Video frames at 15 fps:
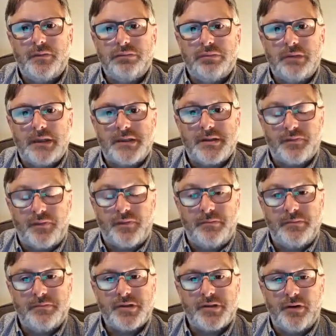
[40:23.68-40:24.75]
that's
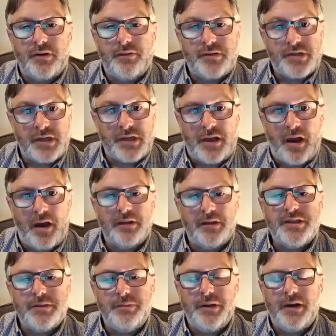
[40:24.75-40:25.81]
from sort of
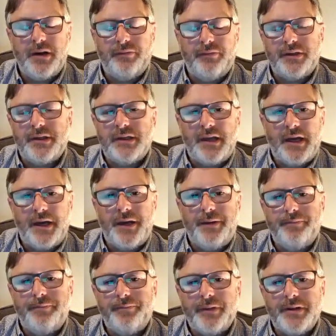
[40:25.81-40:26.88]
psychology bit of it. Um,
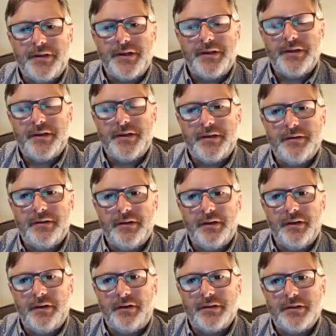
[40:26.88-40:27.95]
it, it, it you
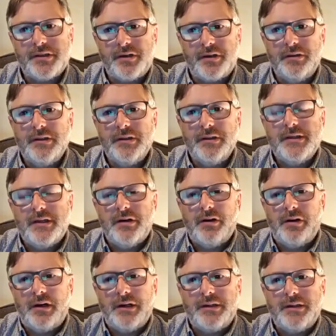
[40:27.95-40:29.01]
know, so
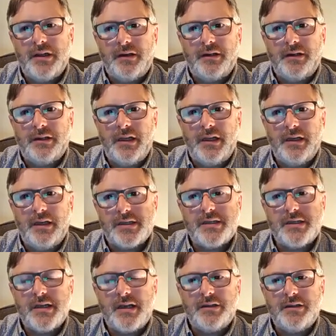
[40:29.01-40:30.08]
I I think it's
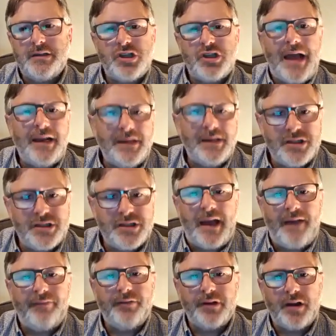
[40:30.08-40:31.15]
challenging
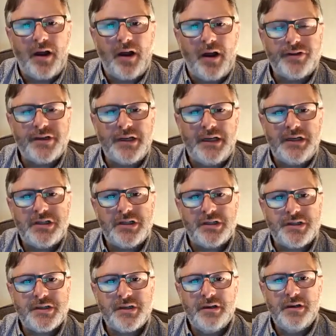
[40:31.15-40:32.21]
having the
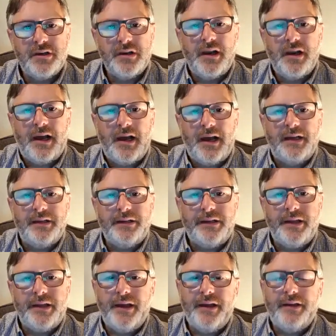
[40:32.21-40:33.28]
conversations, and
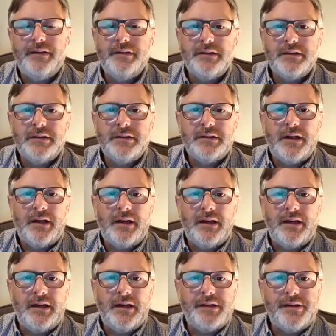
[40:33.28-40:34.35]
uh,
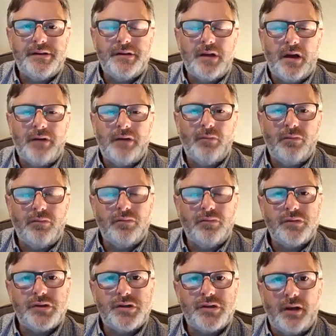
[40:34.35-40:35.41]
uh, I'm
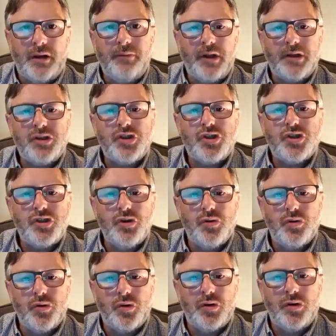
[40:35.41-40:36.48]
I'm not
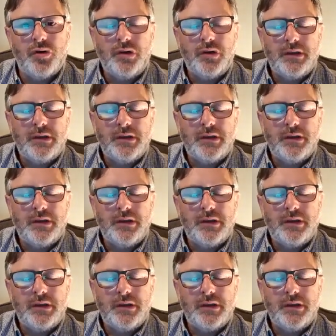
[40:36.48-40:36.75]
sure.